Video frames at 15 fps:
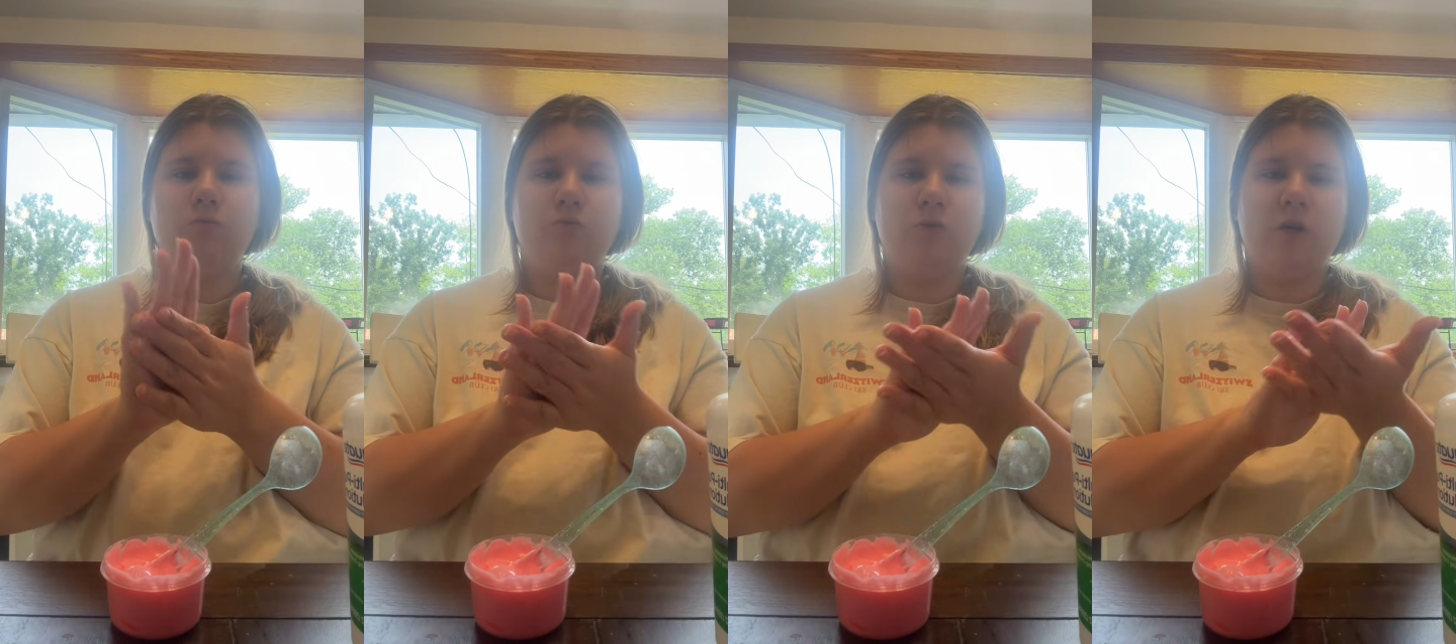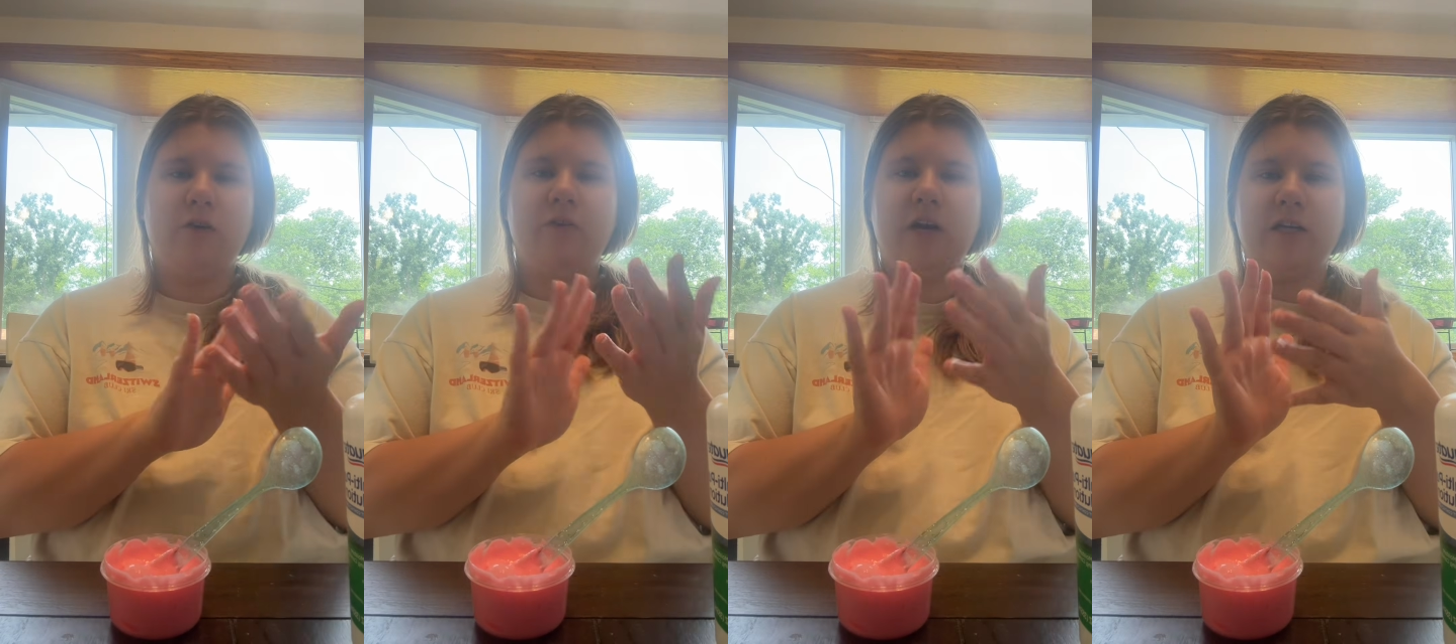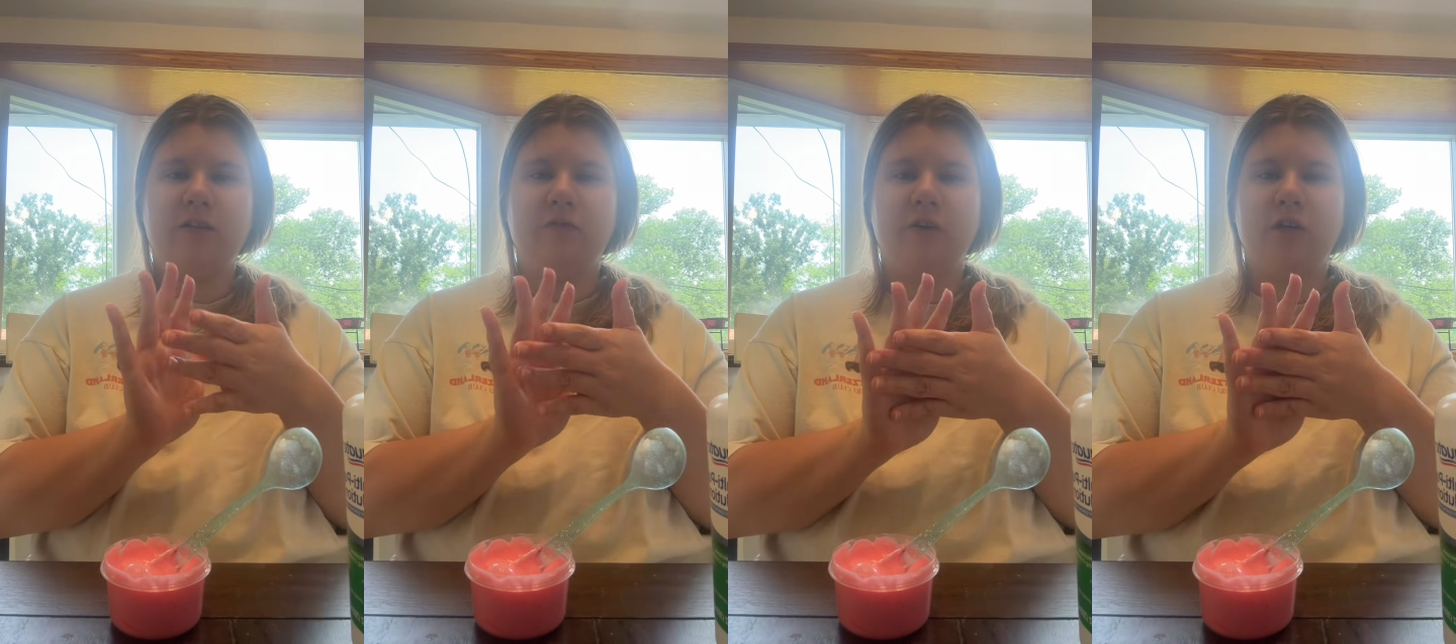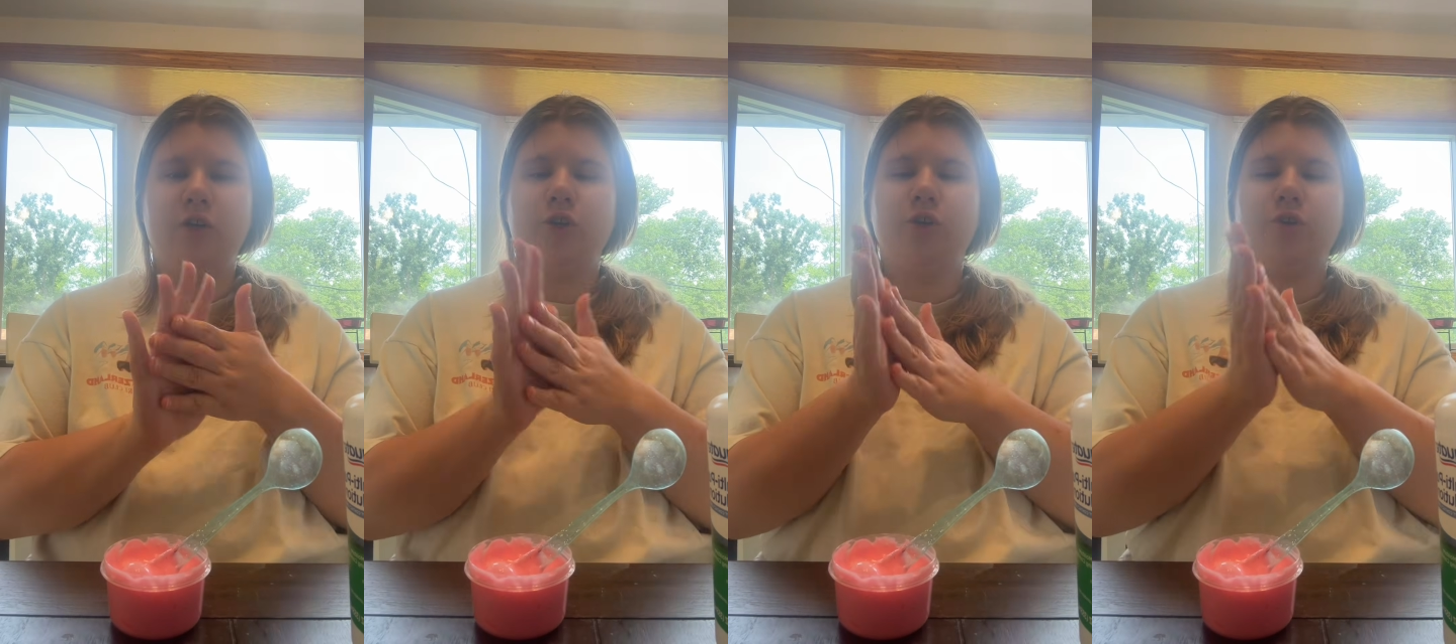whatever
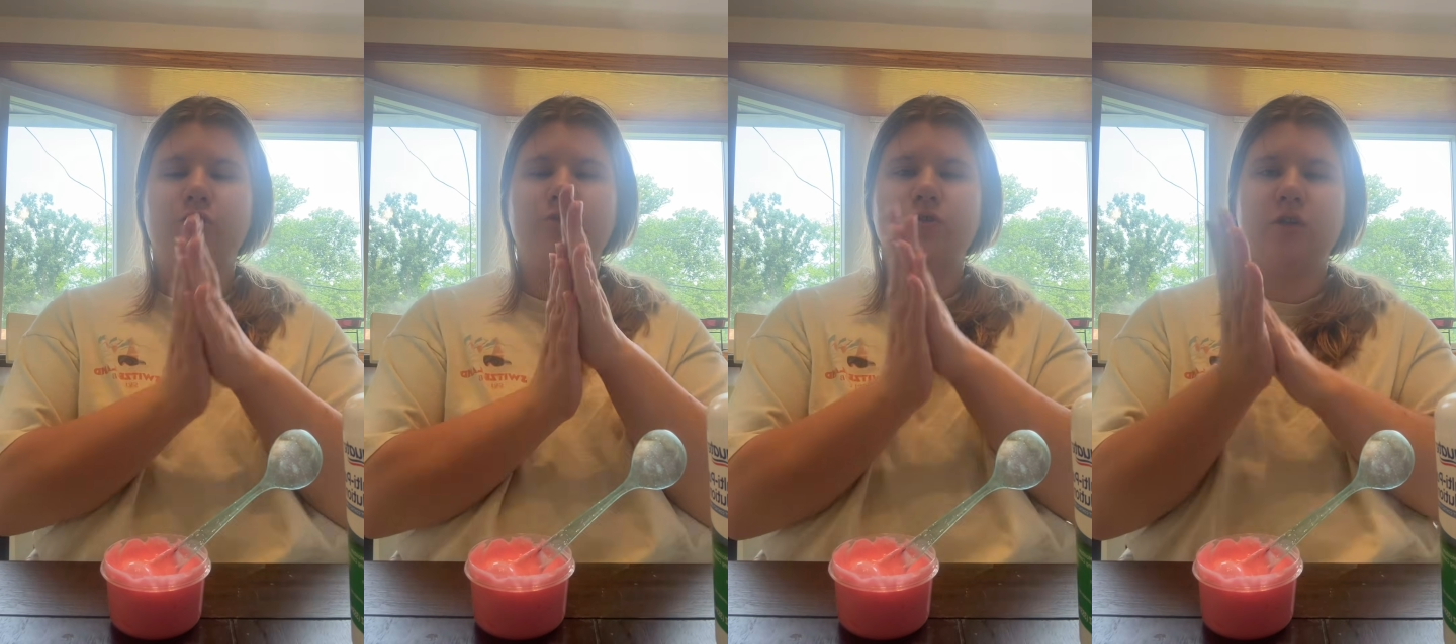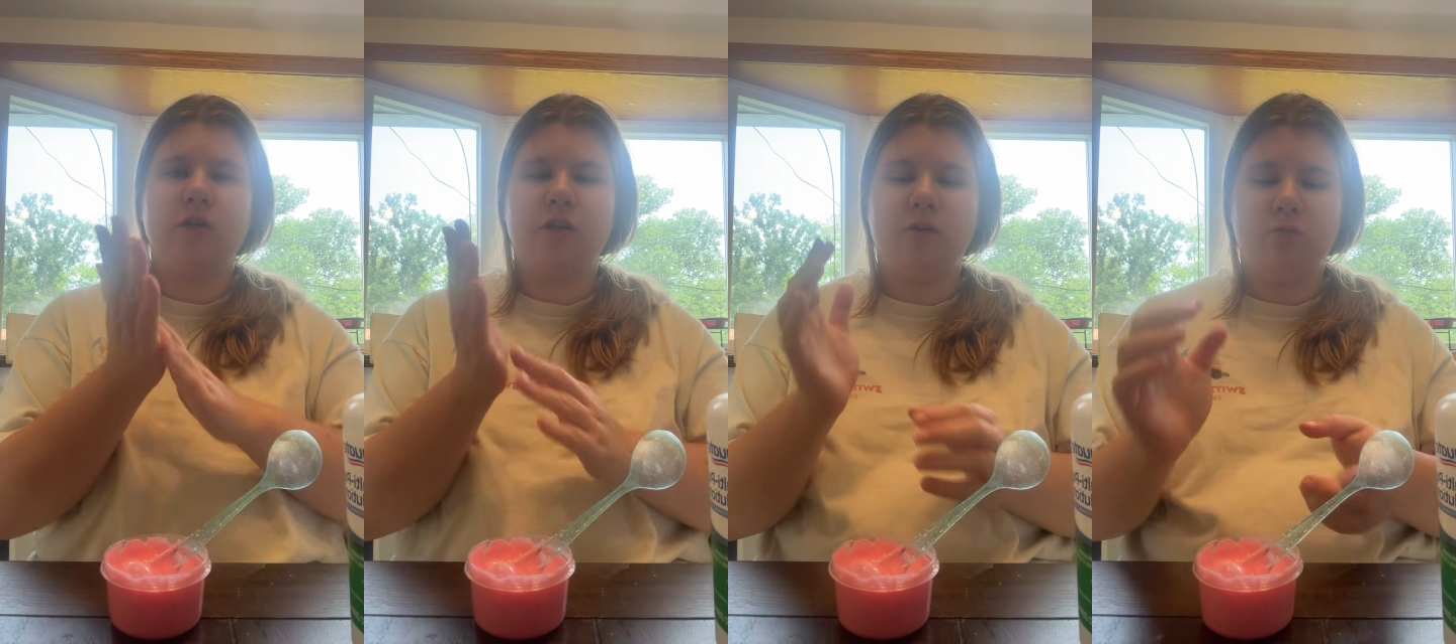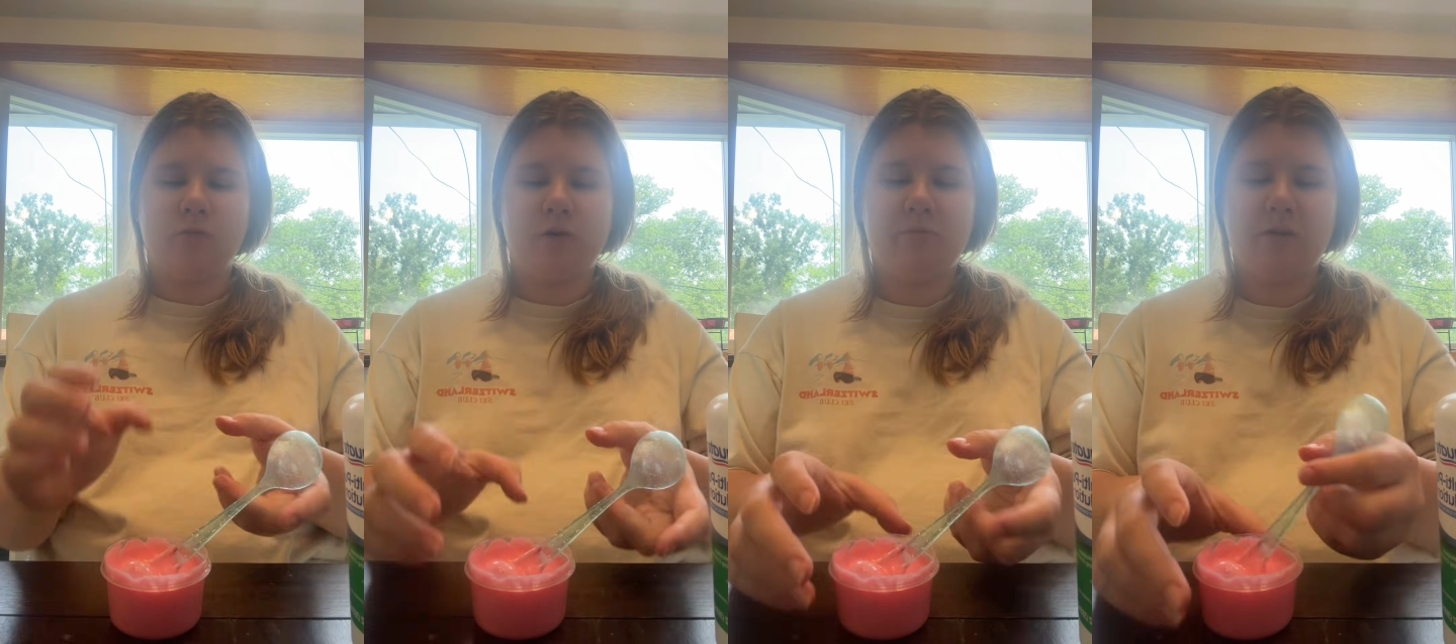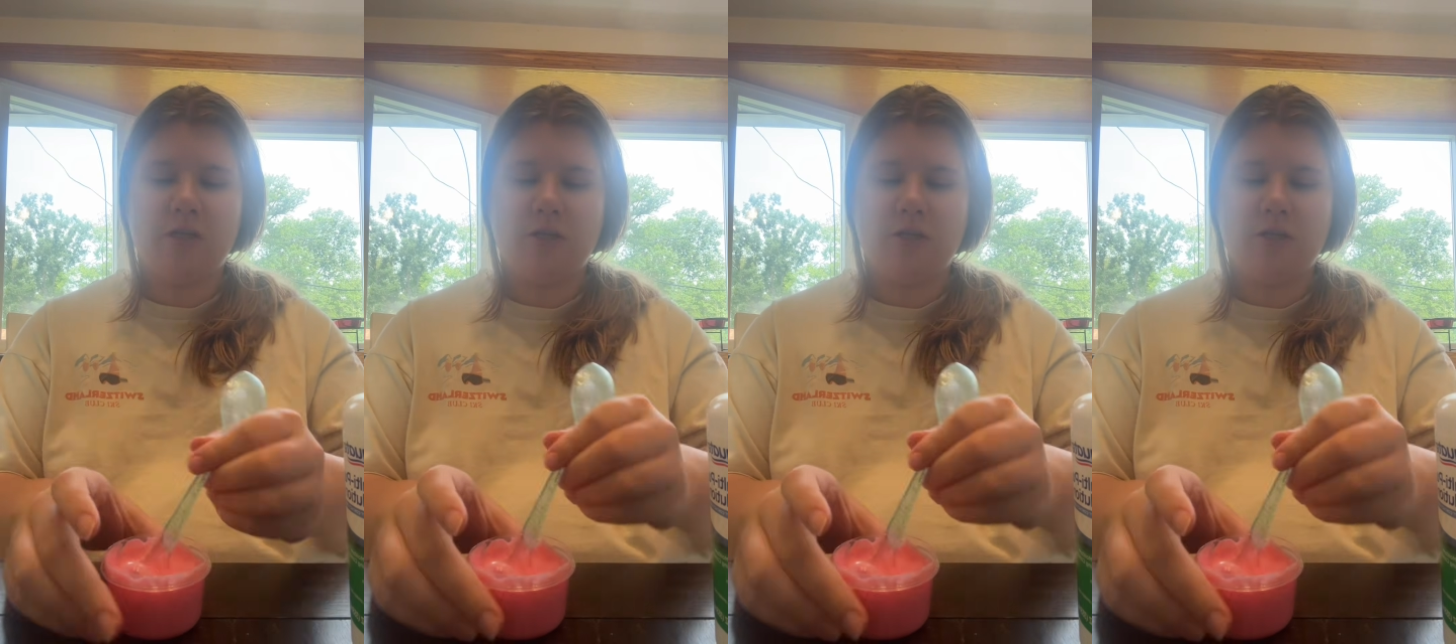activator you're using and rub it